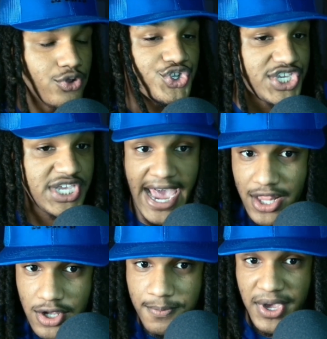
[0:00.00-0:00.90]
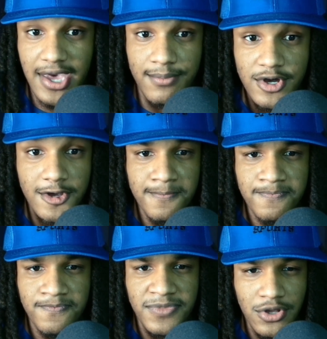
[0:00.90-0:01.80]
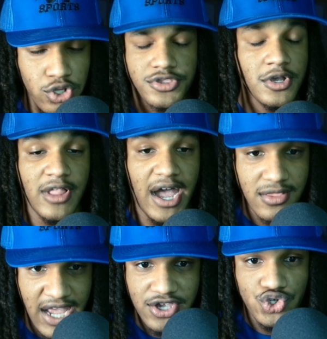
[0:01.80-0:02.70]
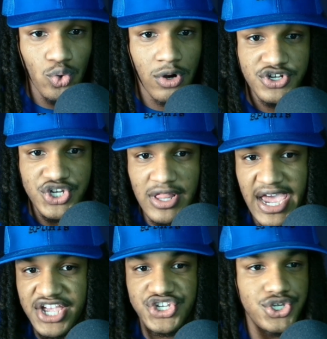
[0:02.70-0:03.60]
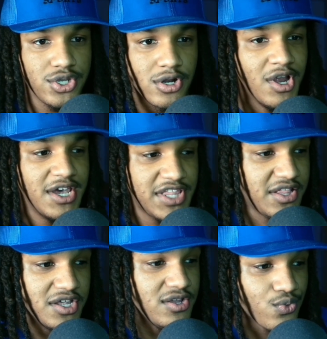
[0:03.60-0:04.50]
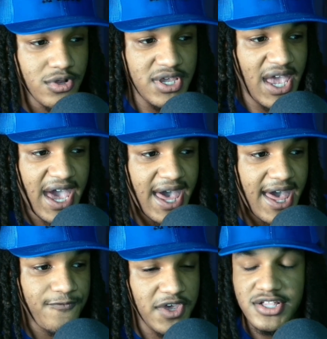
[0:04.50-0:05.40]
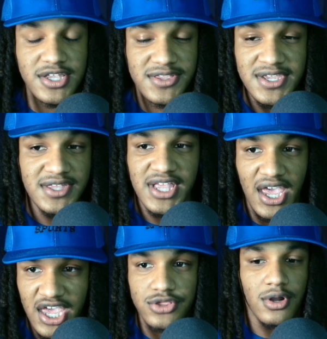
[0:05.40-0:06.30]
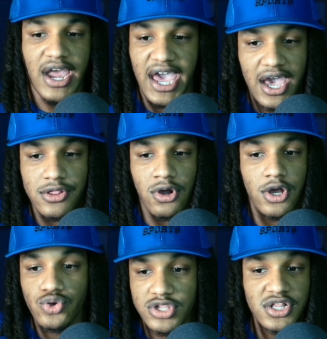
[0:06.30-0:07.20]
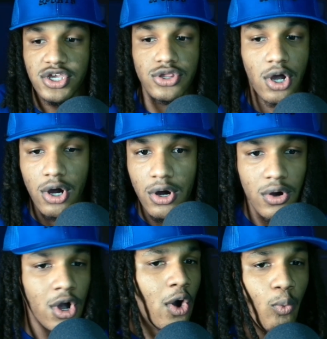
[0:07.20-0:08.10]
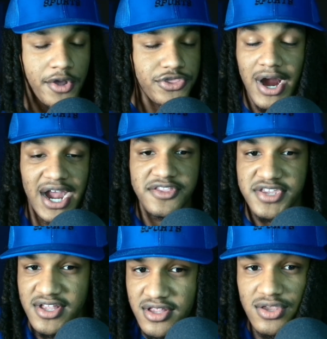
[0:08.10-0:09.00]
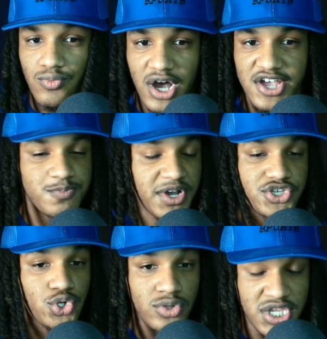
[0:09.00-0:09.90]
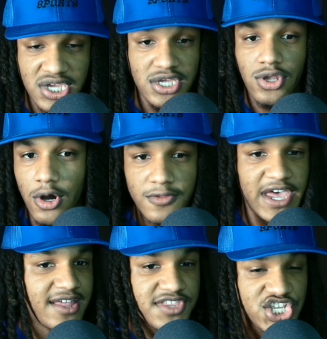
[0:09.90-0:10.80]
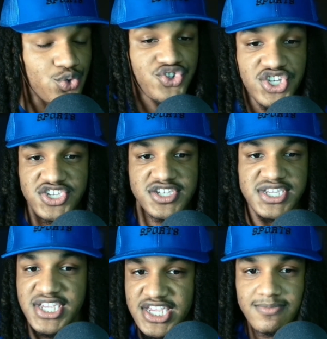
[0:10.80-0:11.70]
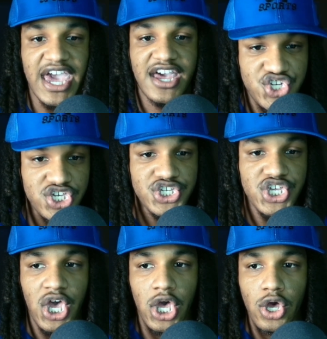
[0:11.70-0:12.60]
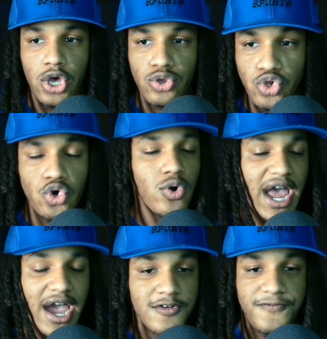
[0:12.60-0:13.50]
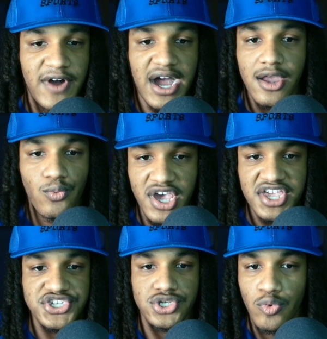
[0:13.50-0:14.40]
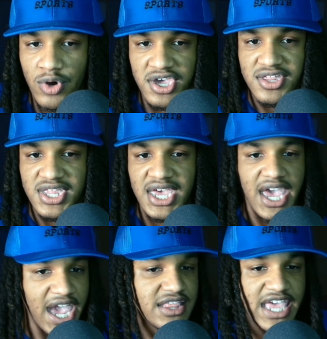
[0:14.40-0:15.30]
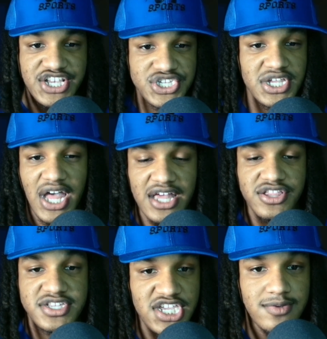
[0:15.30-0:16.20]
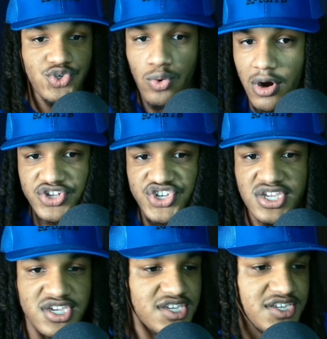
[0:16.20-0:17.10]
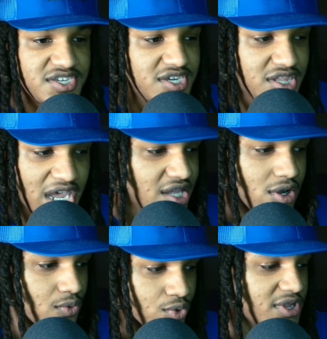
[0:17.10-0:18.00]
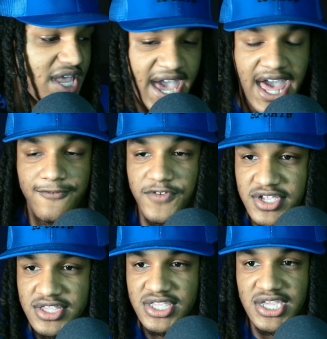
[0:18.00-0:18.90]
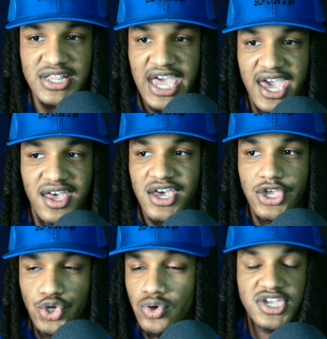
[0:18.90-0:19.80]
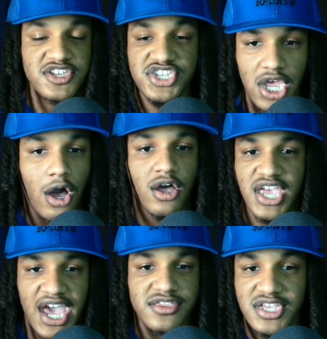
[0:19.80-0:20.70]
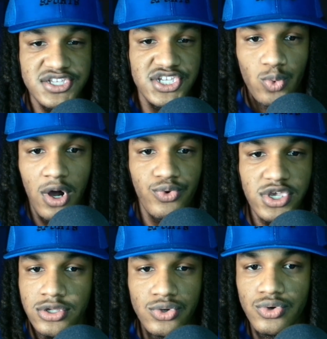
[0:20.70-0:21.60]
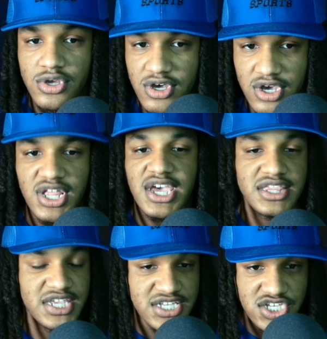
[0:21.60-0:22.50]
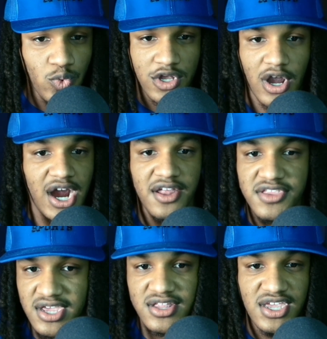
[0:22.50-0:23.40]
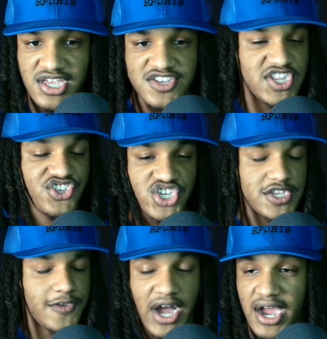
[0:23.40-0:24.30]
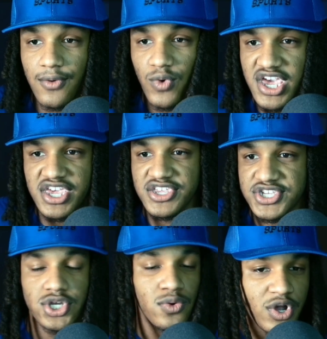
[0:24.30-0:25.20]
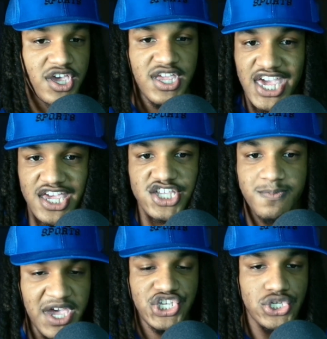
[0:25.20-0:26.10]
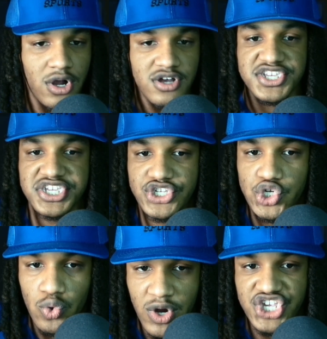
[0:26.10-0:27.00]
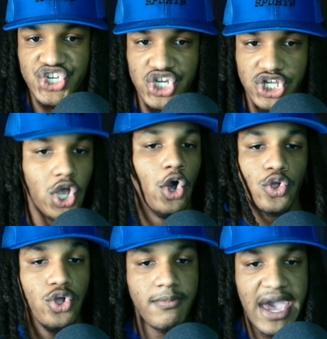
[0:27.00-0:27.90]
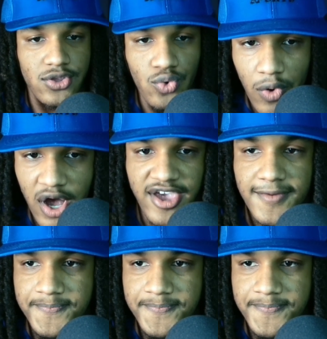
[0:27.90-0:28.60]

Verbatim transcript: You see, Alabama looked a lot like Georgia last year. They didn't really have anything to hang their hat on. You didn't know what their identity was, but you did know that this was just a team that just knew how to find ways to win. And that's the kind of team Georgia is. They don't really have anything that you can say, oh, yeah, this is what we do good. This is what our identity is. They just find ways to win games based on the situation, no matter what.